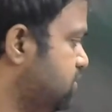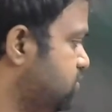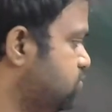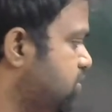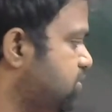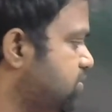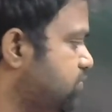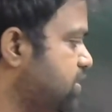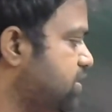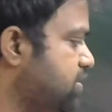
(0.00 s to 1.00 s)
That's why
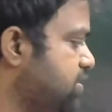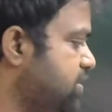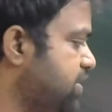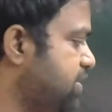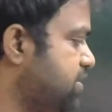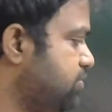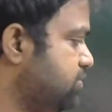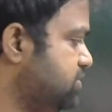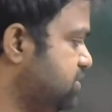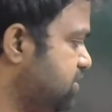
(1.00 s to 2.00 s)
we are adding a
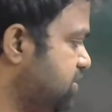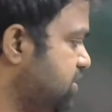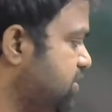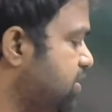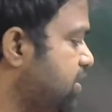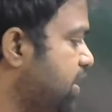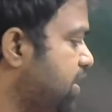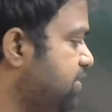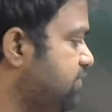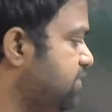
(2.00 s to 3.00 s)
constant here.
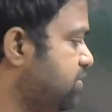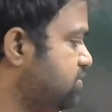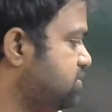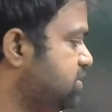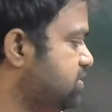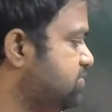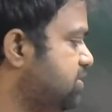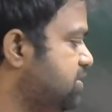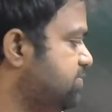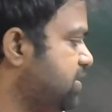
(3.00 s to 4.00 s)
And if a constant is
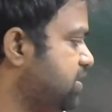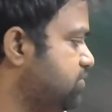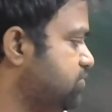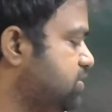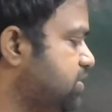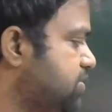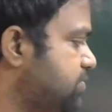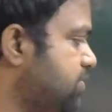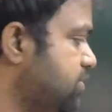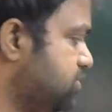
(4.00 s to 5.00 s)
multiplied with
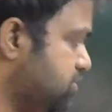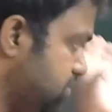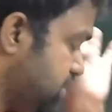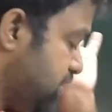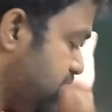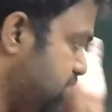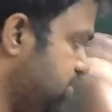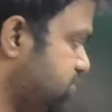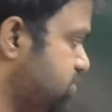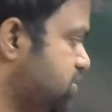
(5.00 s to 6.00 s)
a function, then
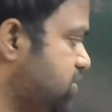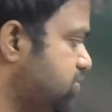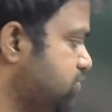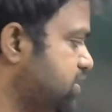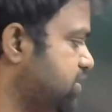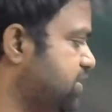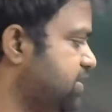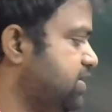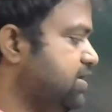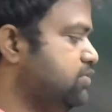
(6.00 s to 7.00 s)
the constant we can
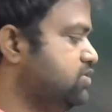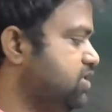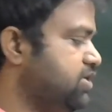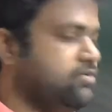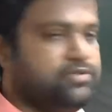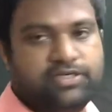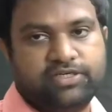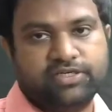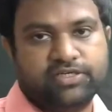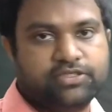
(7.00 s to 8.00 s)
take it outside of the
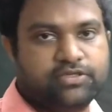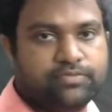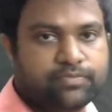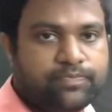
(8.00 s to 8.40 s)
integration.